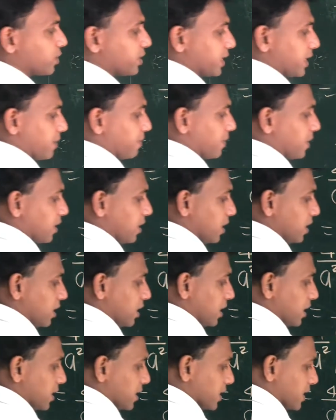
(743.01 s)
Na?
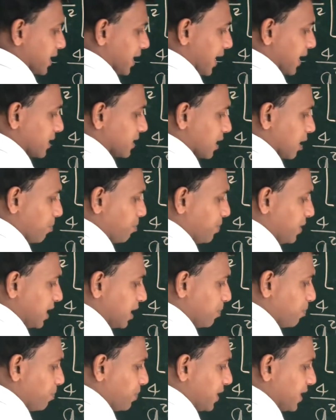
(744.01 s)
Take the
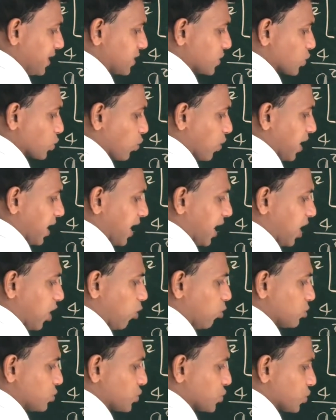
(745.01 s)
bp square
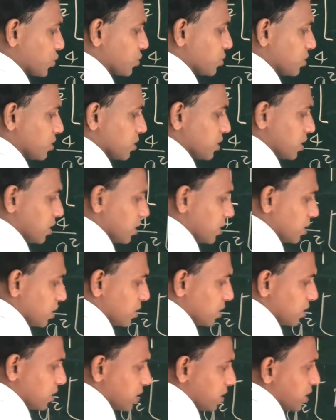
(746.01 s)
out.
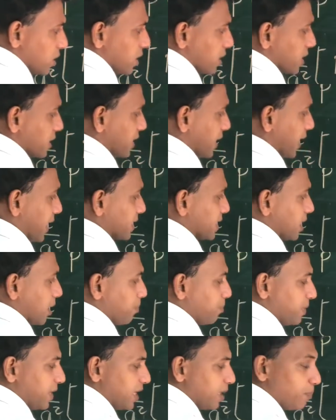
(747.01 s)
Take the
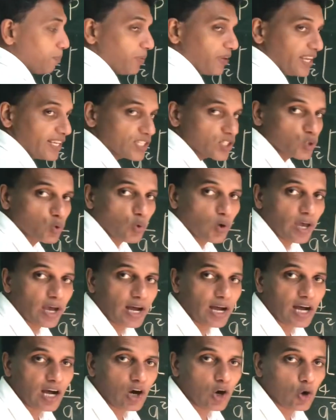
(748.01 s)
bp square
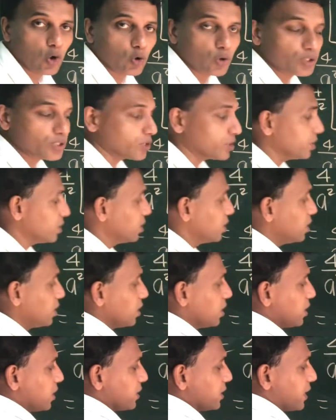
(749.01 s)
out.
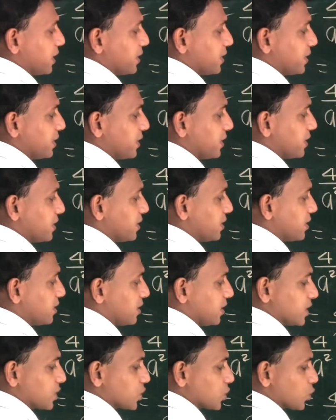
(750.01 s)
Then here
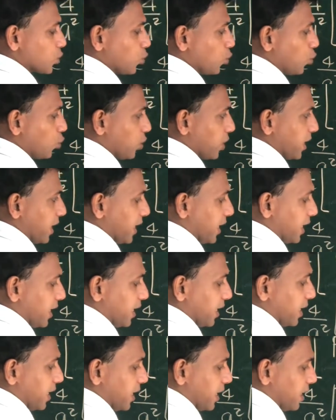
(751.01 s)

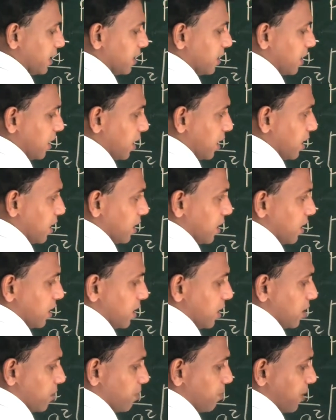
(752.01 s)
2a
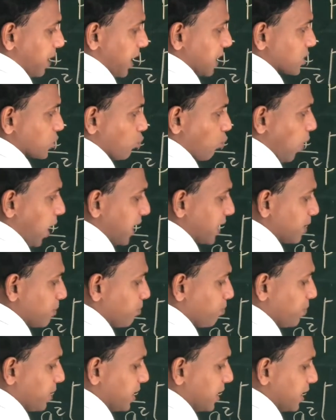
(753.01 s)
plus
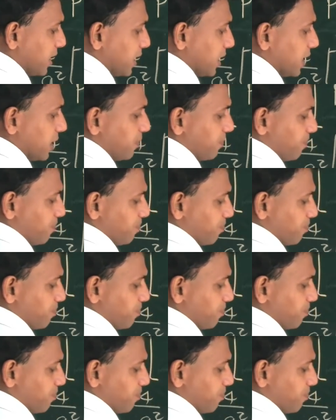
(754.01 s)
1b